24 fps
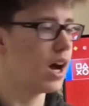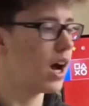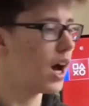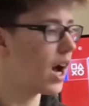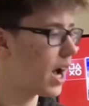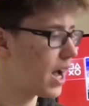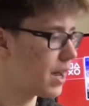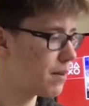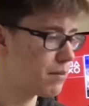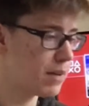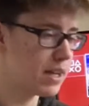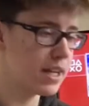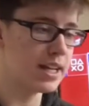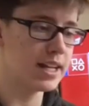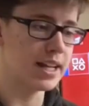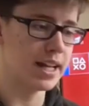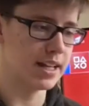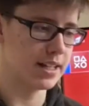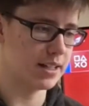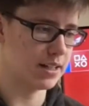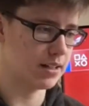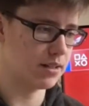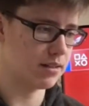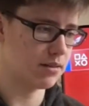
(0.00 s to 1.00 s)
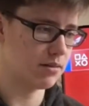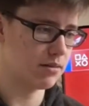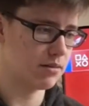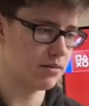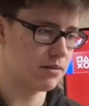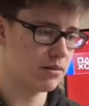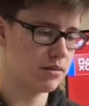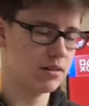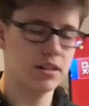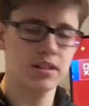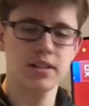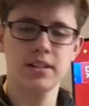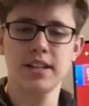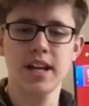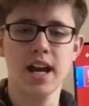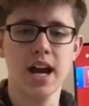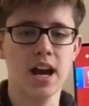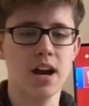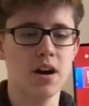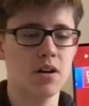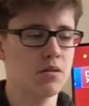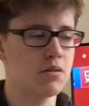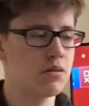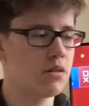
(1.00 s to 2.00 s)
I mean it.
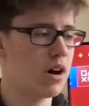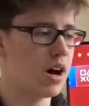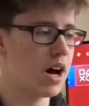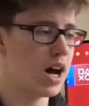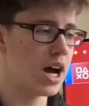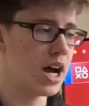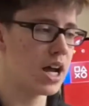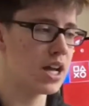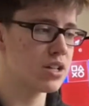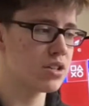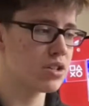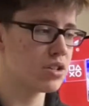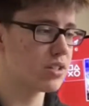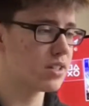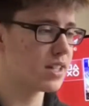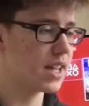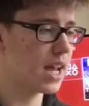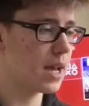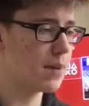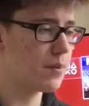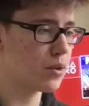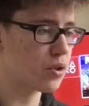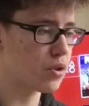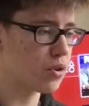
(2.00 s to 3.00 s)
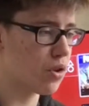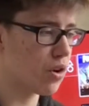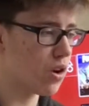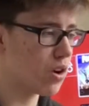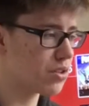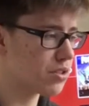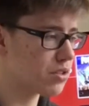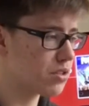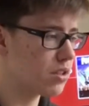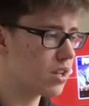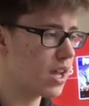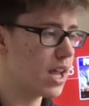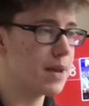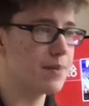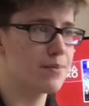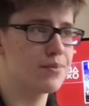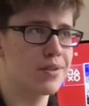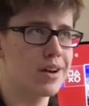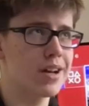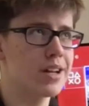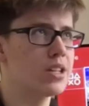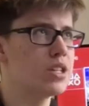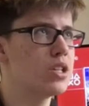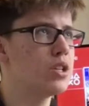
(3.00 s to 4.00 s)
Now, I just came across a
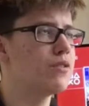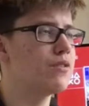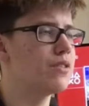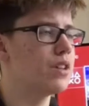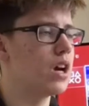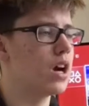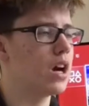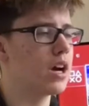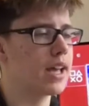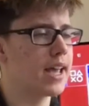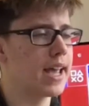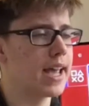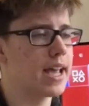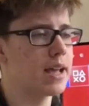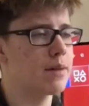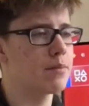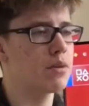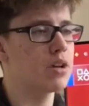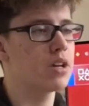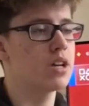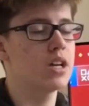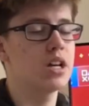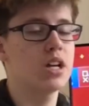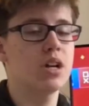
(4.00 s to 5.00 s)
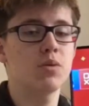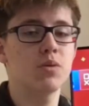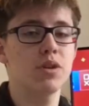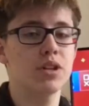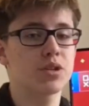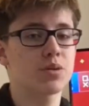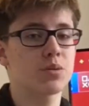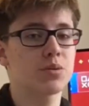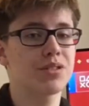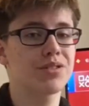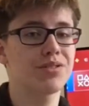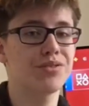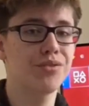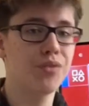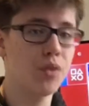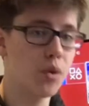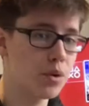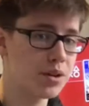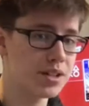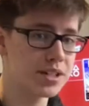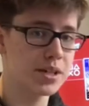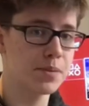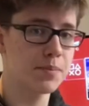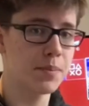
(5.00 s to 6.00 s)
brand new VR game which was
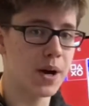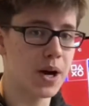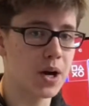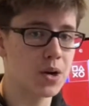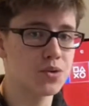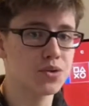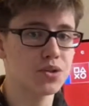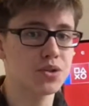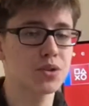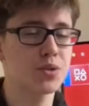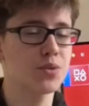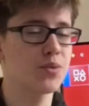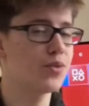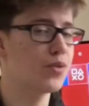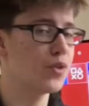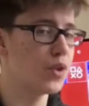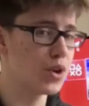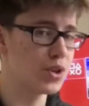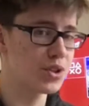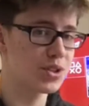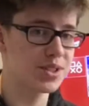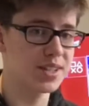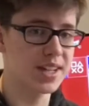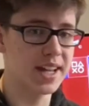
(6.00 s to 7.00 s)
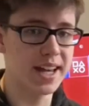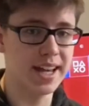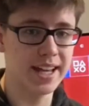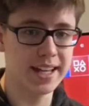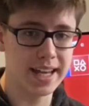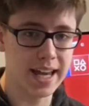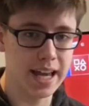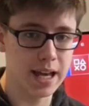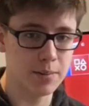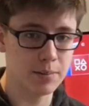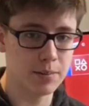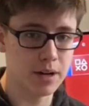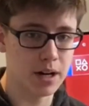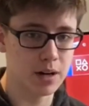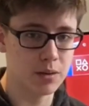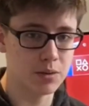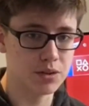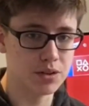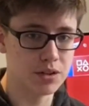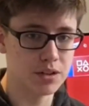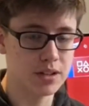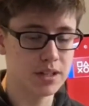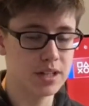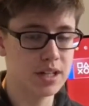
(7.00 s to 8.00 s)
£40 on the first day it came
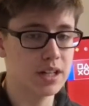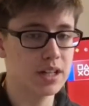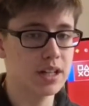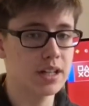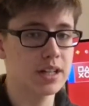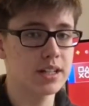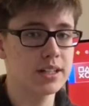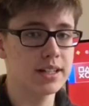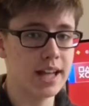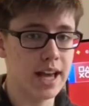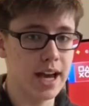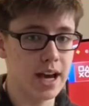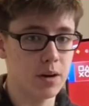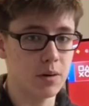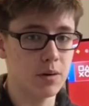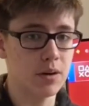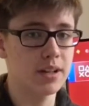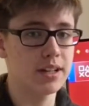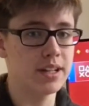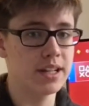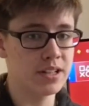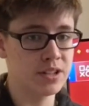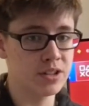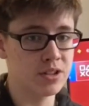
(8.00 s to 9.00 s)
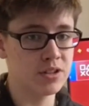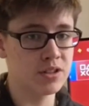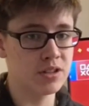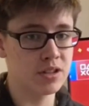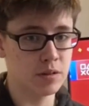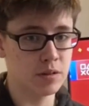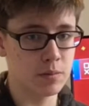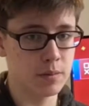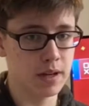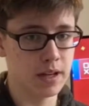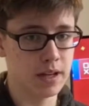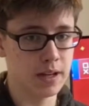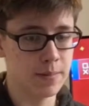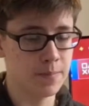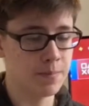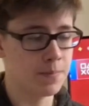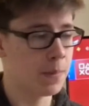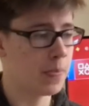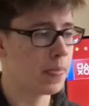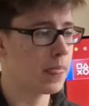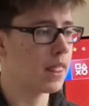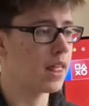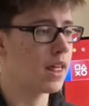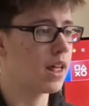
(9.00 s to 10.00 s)
out. Now, listen me.
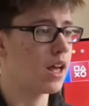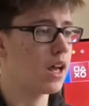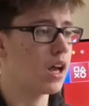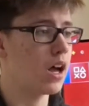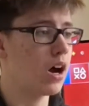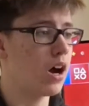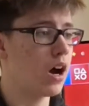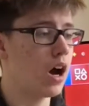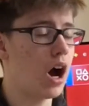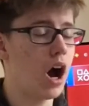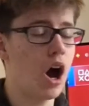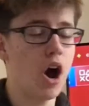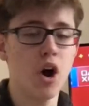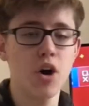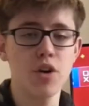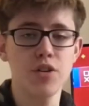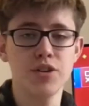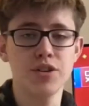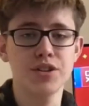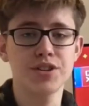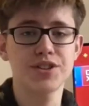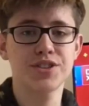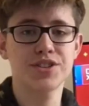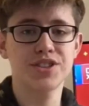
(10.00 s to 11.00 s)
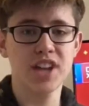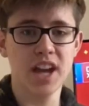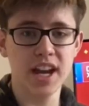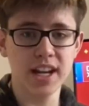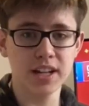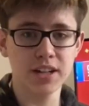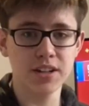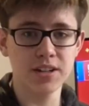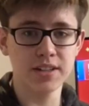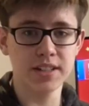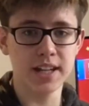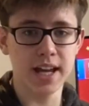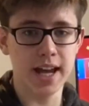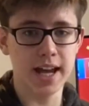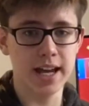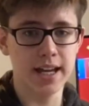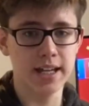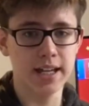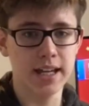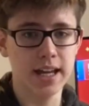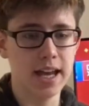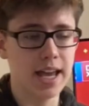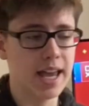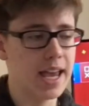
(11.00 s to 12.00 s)
On the second
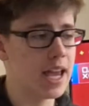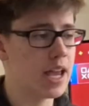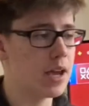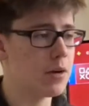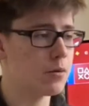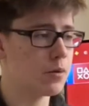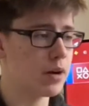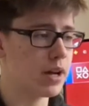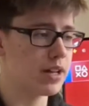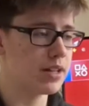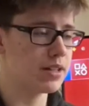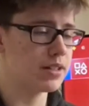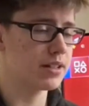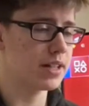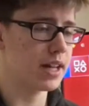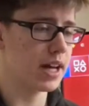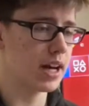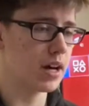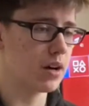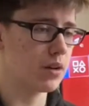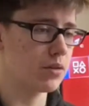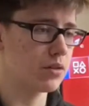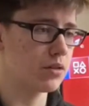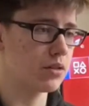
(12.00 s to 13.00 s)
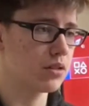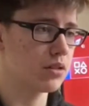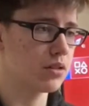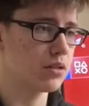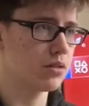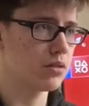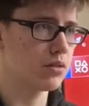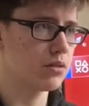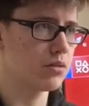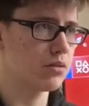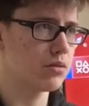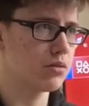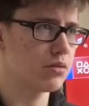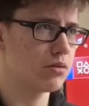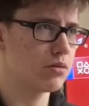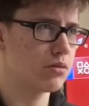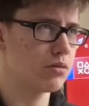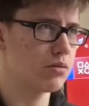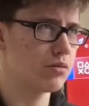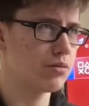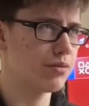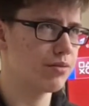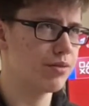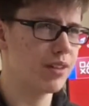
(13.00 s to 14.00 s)
day, it went down
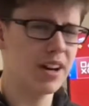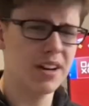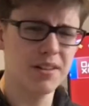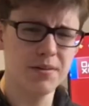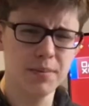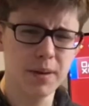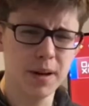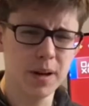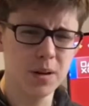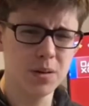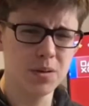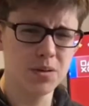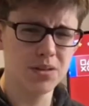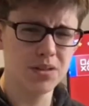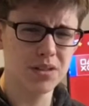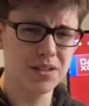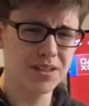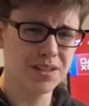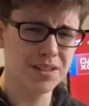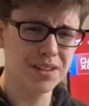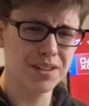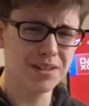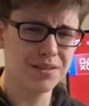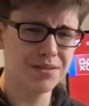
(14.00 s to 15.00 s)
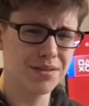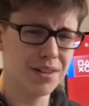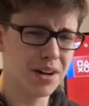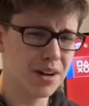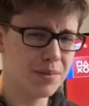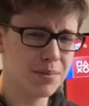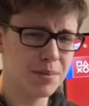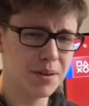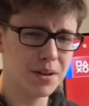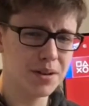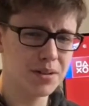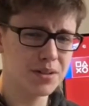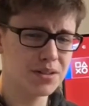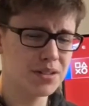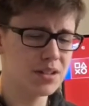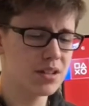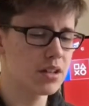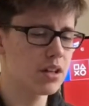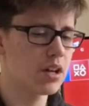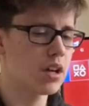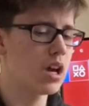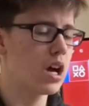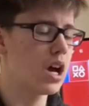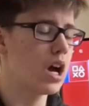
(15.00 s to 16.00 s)
£5, I think, £5.
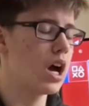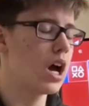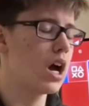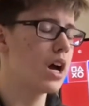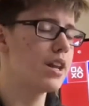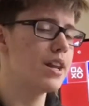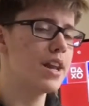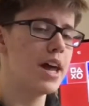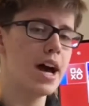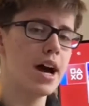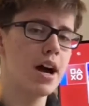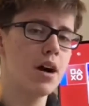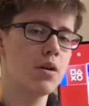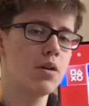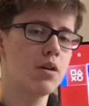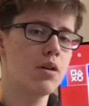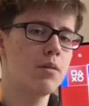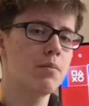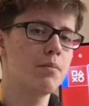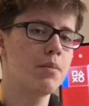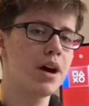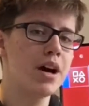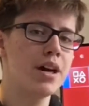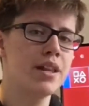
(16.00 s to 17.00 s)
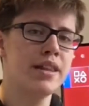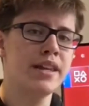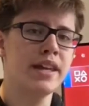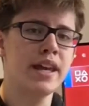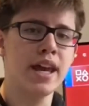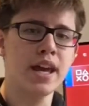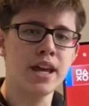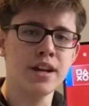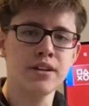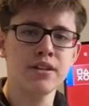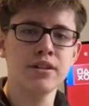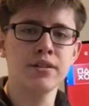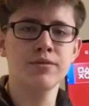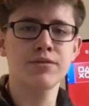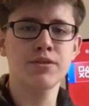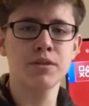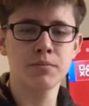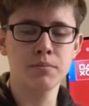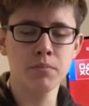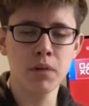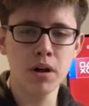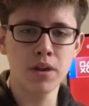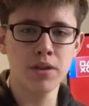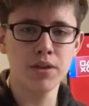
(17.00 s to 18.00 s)
Now, by the end of the
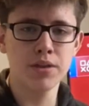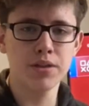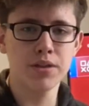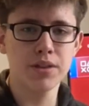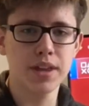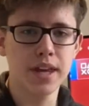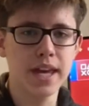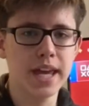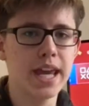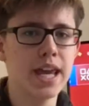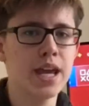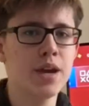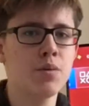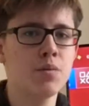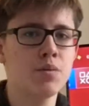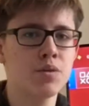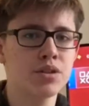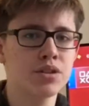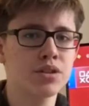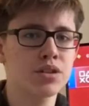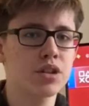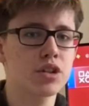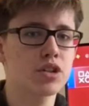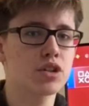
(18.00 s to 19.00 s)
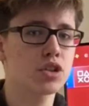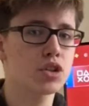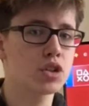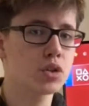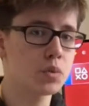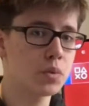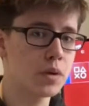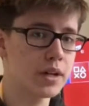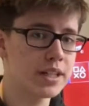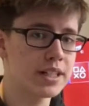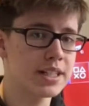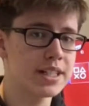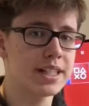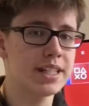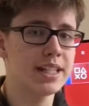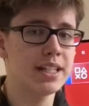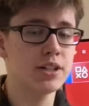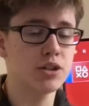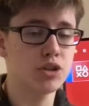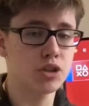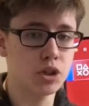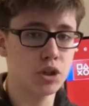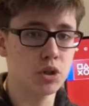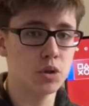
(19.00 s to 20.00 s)
month, it was
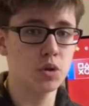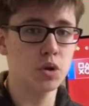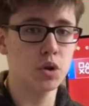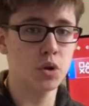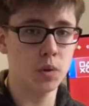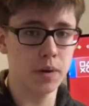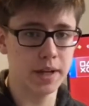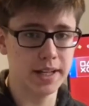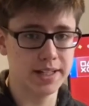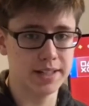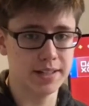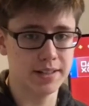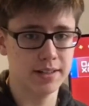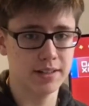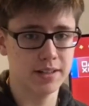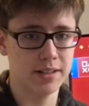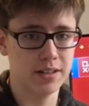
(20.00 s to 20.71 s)
22 quid.